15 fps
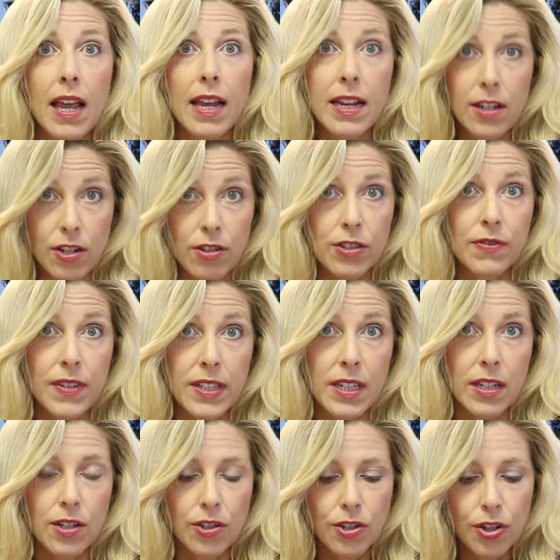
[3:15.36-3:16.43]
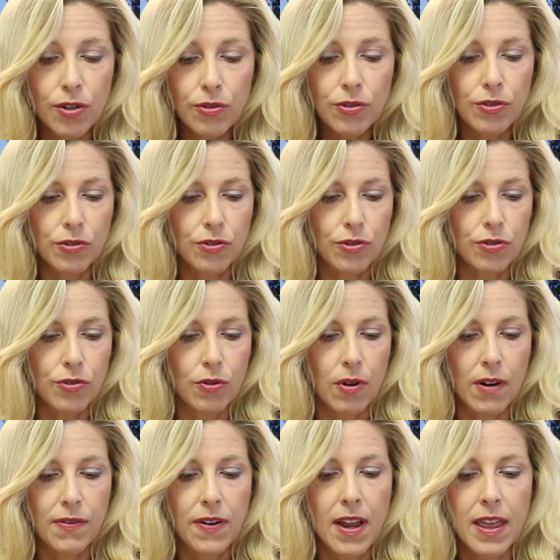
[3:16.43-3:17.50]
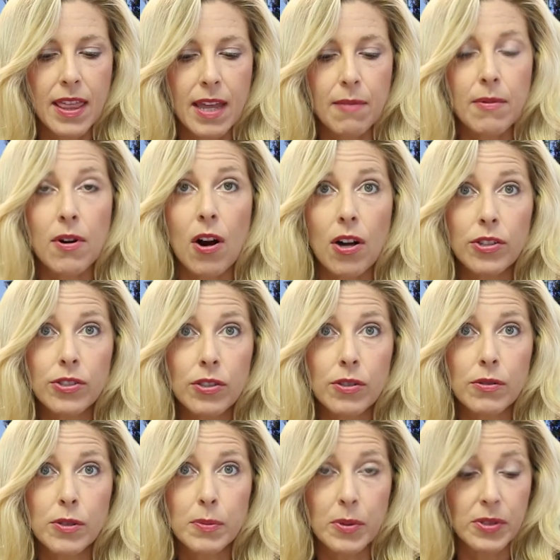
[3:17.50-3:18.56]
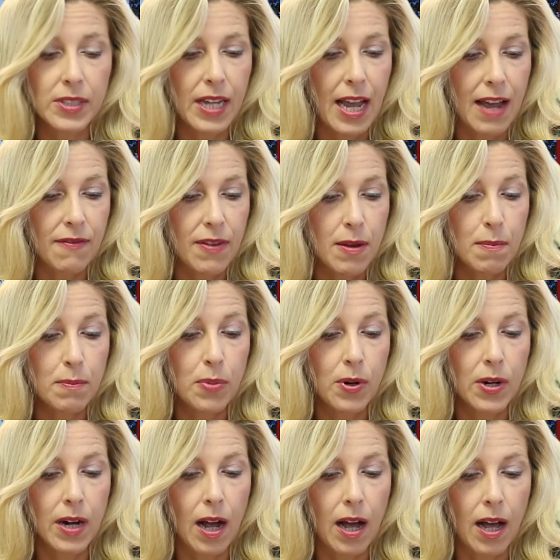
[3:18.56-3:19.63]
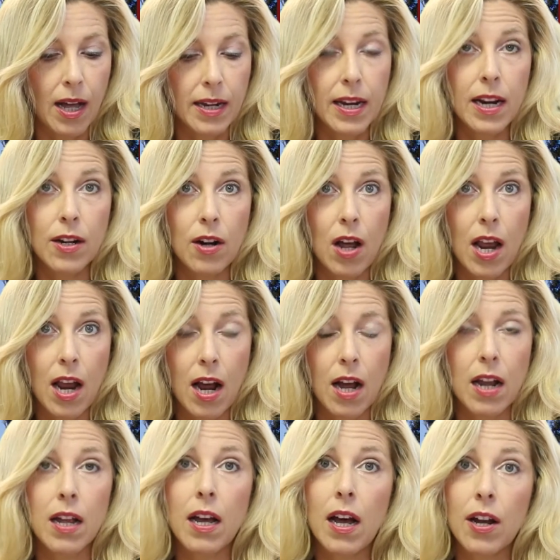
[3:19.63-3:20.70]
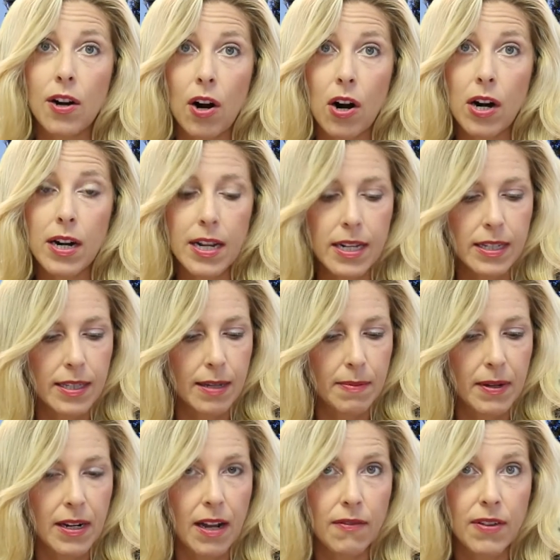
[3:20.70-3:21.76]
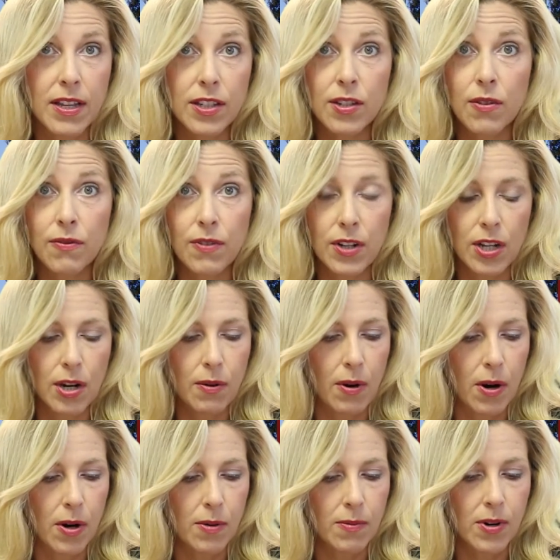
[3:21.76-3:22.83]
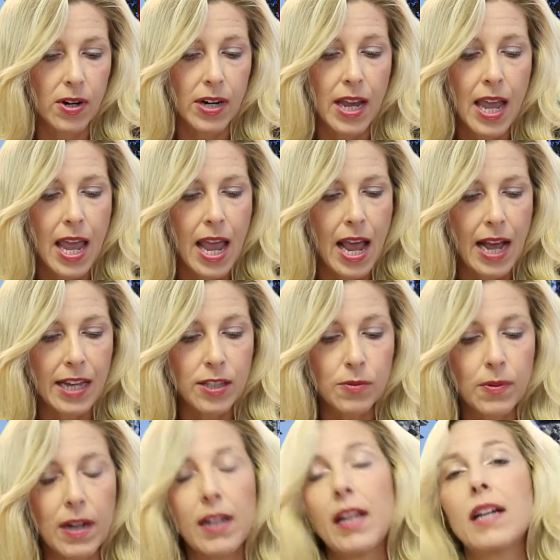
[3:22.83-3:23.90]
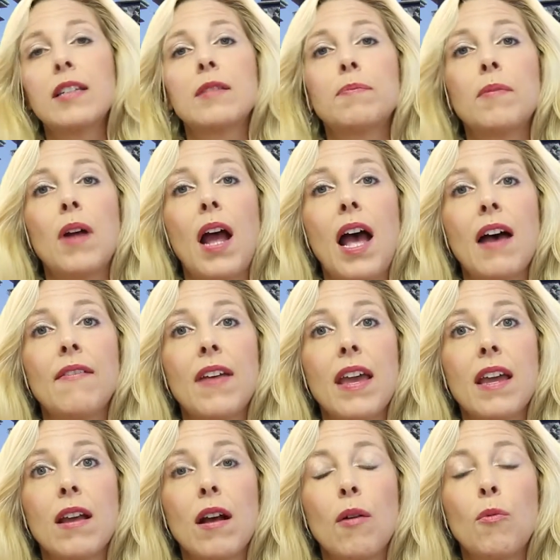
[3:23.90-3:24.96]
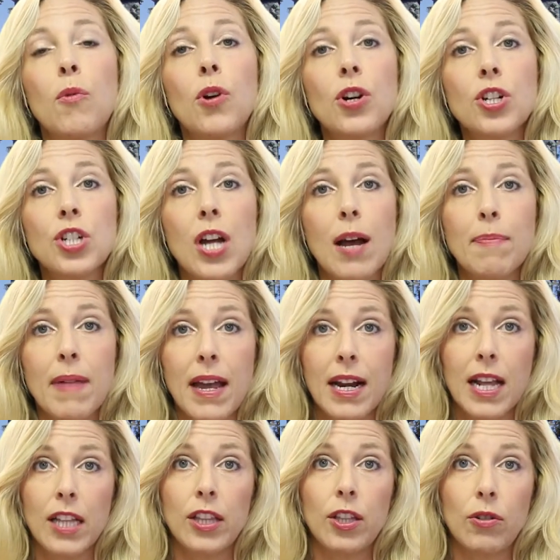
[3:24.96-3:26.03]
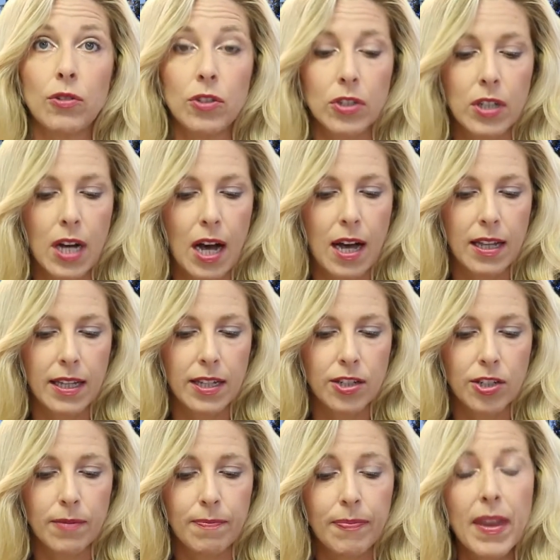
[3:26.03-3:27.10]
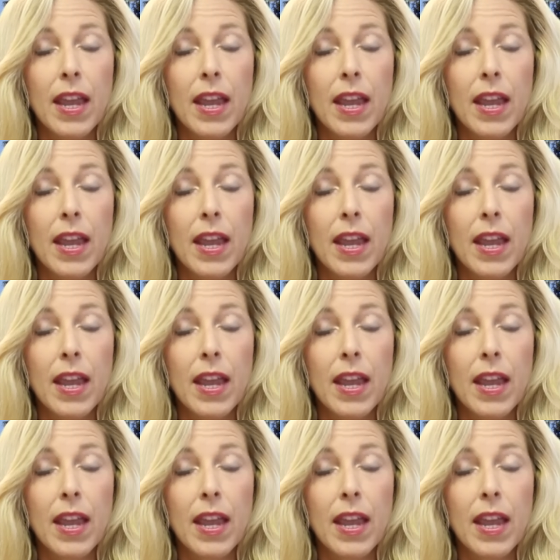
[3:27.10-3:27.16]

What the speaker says: Eno's visit to Dusseldorf, they were also supposed to have him put on an art exhibit of his video artwork, as well as have a workshop at a local college.